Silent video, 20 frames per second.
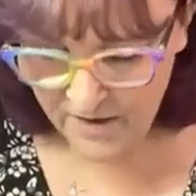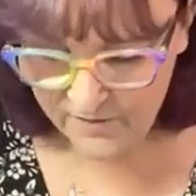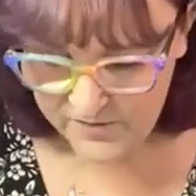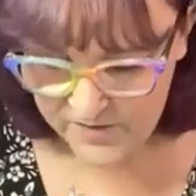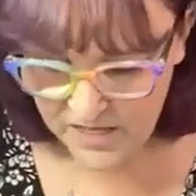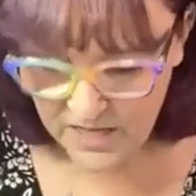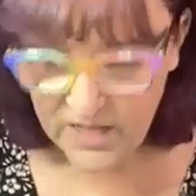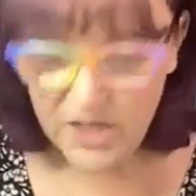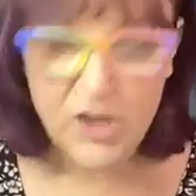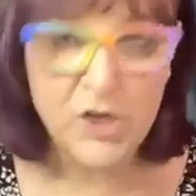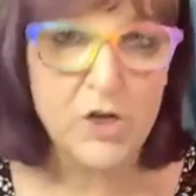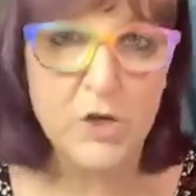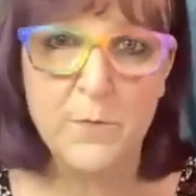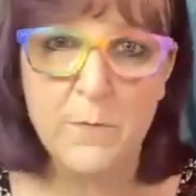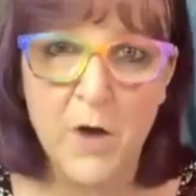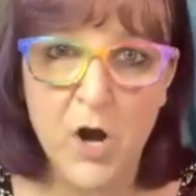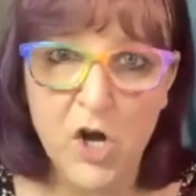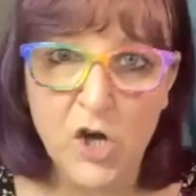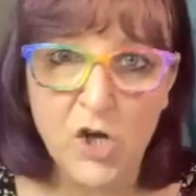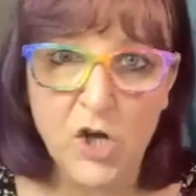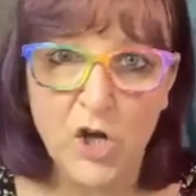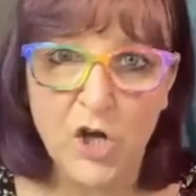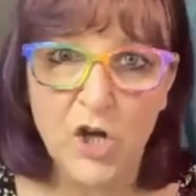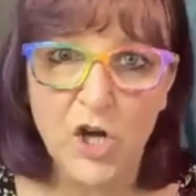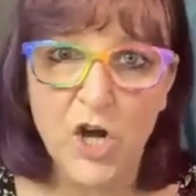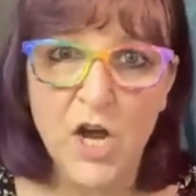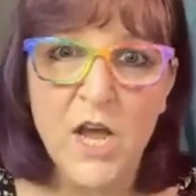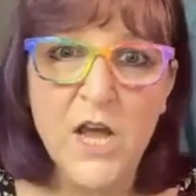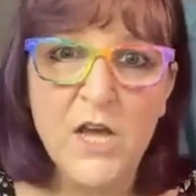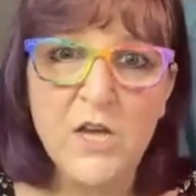I have to get a new
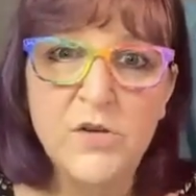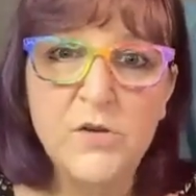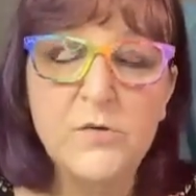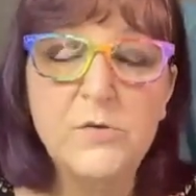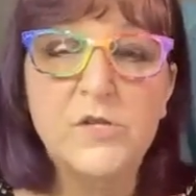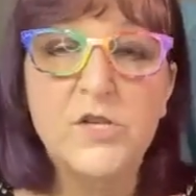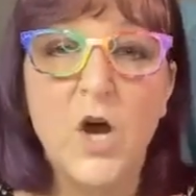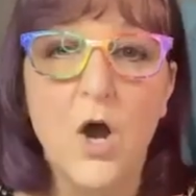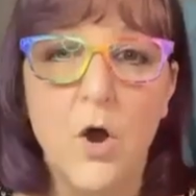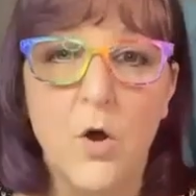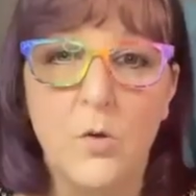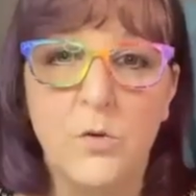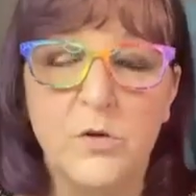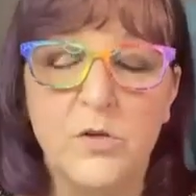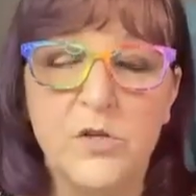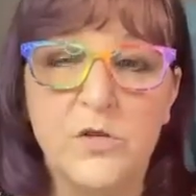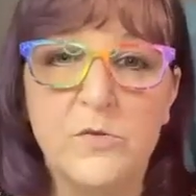marker. You don't.